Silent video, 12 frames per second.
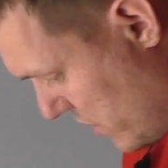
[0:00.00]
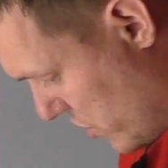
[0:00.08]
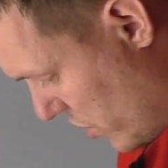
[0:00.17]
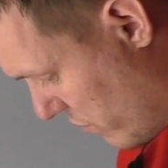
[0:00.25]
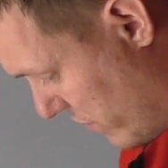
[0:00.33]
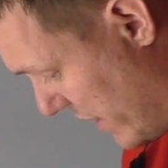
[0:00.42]

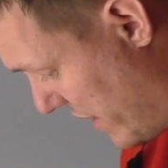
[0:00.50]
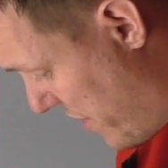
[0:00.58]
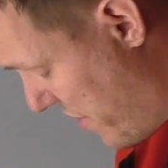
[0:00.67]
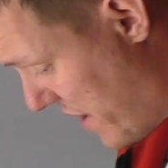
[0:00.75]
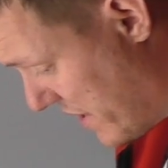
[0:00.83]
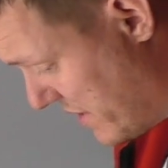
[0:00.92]
So really
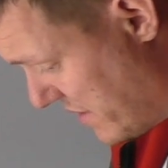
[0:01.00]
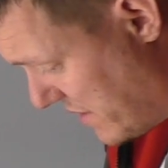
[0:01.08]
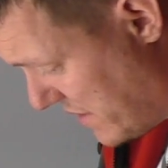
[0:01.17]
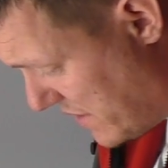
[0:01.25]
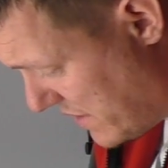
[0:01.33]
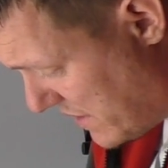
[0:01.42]
thin,
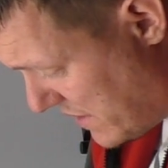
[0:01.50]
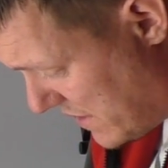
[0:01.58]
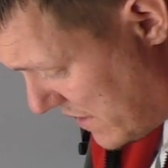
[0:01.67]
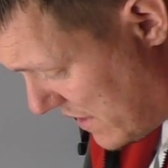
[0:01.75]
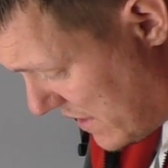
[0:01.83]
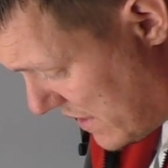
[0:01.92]

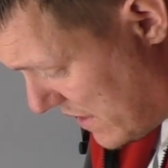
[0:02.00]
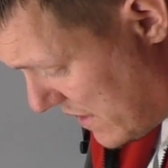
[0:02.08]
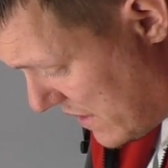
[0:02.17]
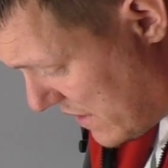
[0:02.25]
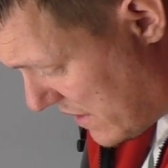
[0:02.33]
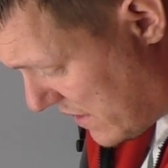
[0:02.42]

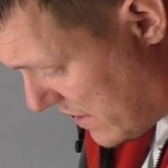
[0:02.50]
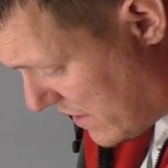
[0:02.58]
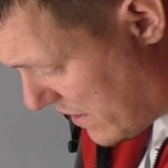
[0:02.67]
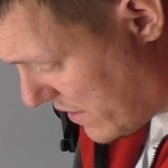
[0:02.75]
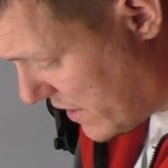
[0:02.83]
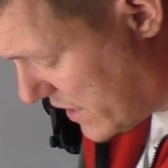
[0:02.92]
you
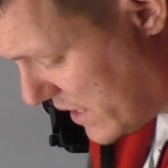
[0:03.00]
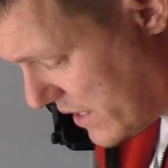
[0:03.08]
know, this